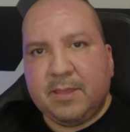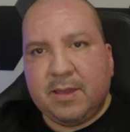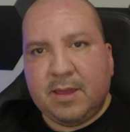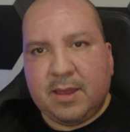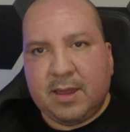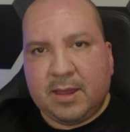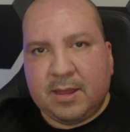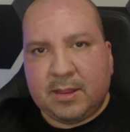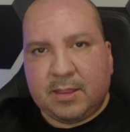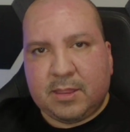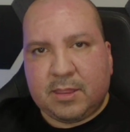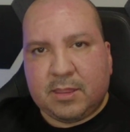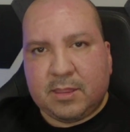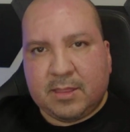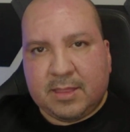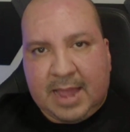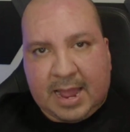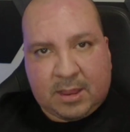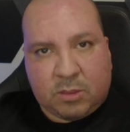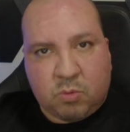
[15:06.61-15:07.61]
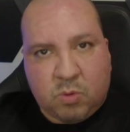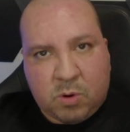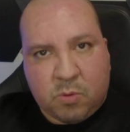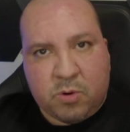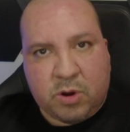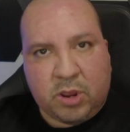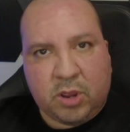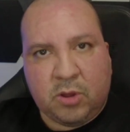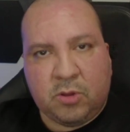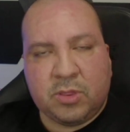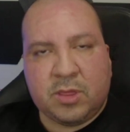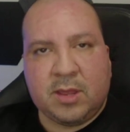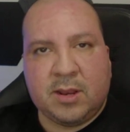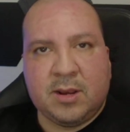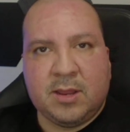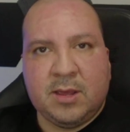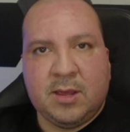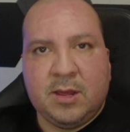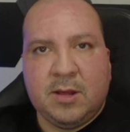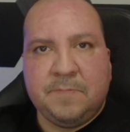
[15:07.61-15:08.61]
that's what we're
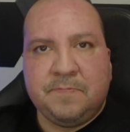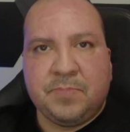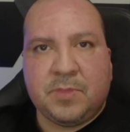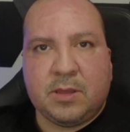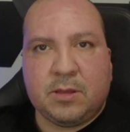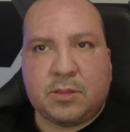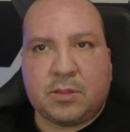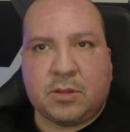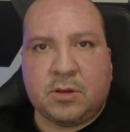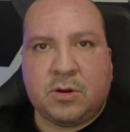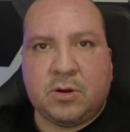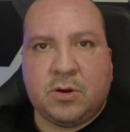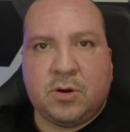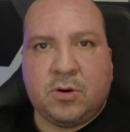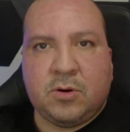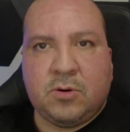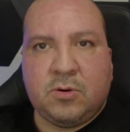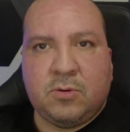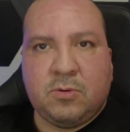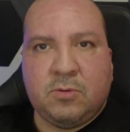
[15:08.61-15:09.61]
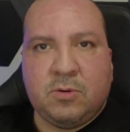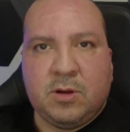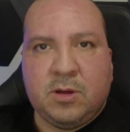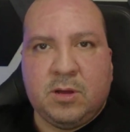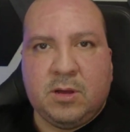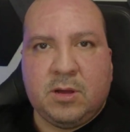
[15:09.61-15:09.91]
using. So